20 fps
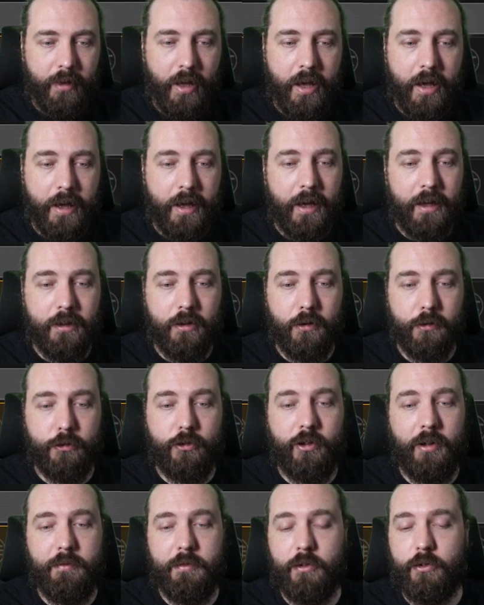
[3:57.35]
And you got
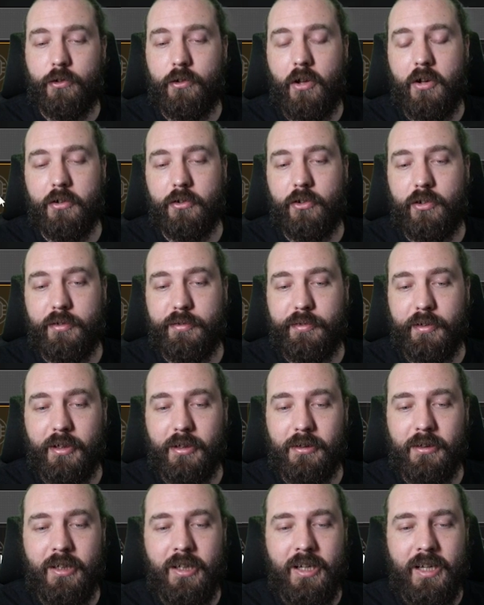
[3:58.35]
7 slots to
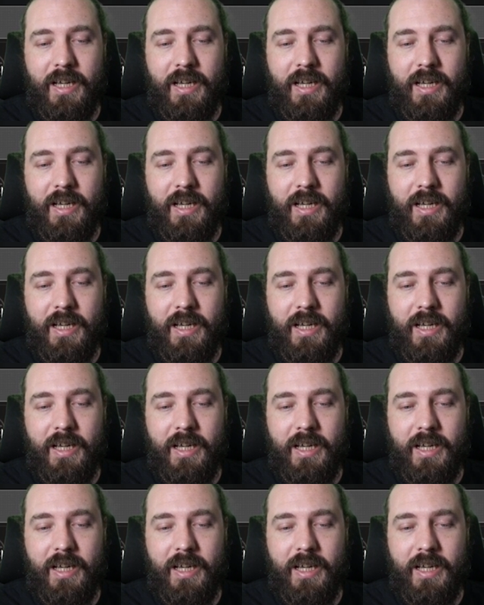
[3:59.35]
fill.